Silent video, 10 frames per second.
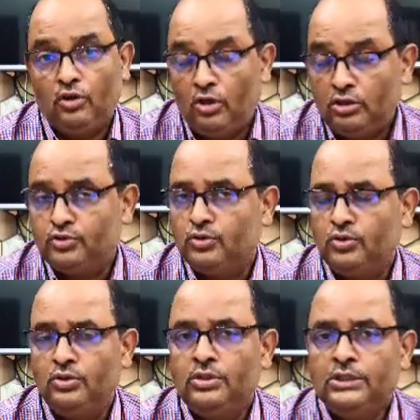
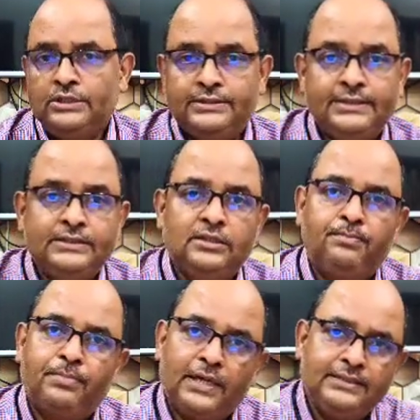Also, since the
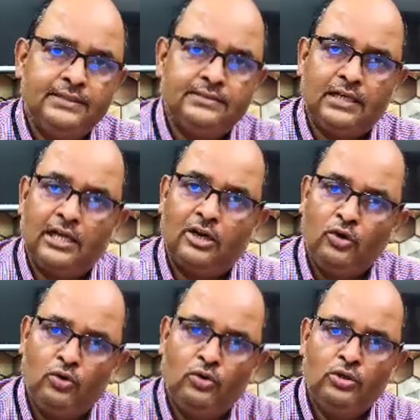prices are
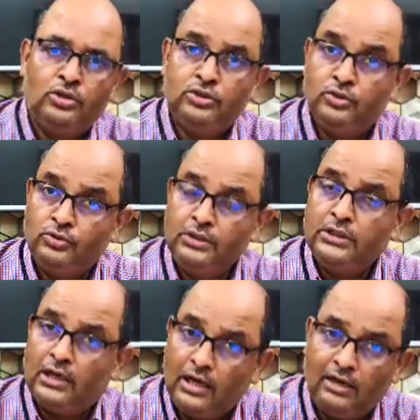low during
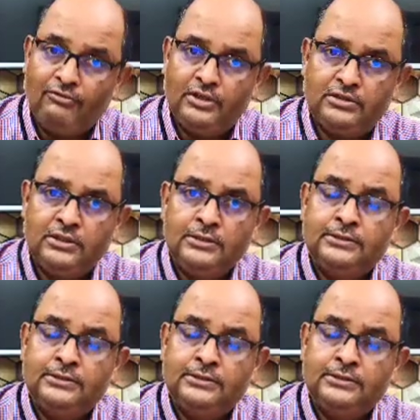the harvest,